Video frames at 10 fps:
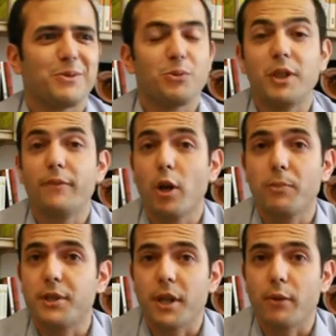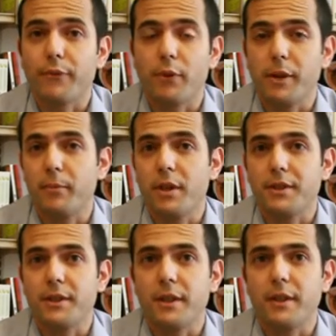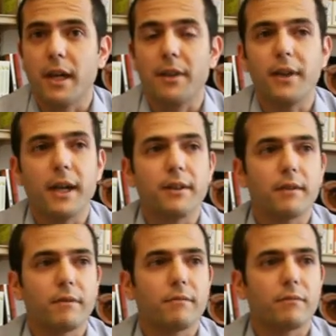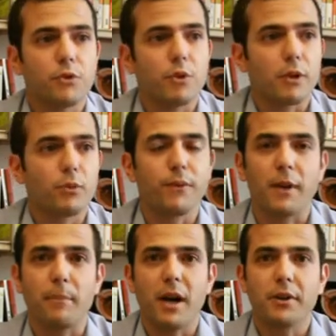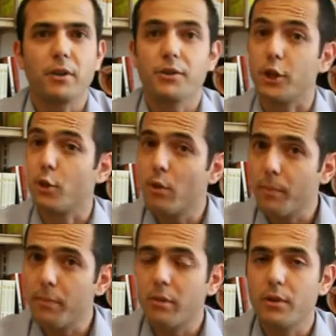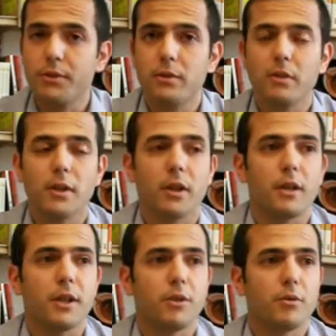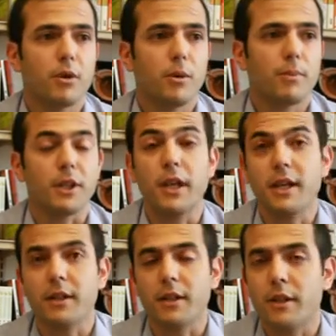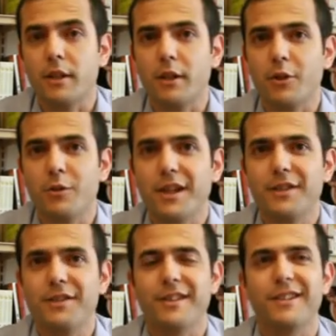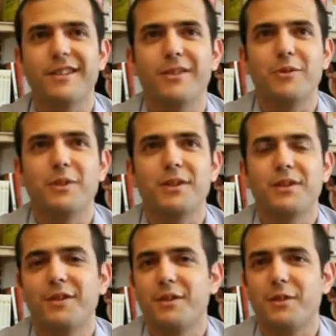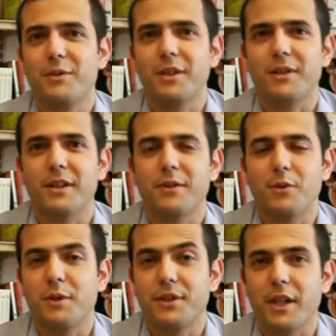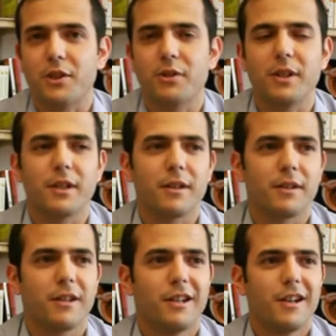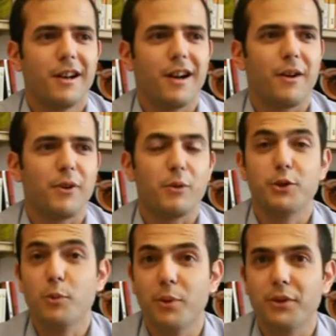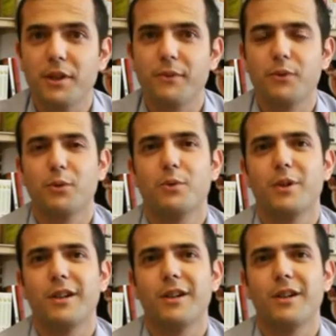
develop this kind of foreign policy, and then try to find partners in Europe also. In Europe, in US, the USA actually are very supportive to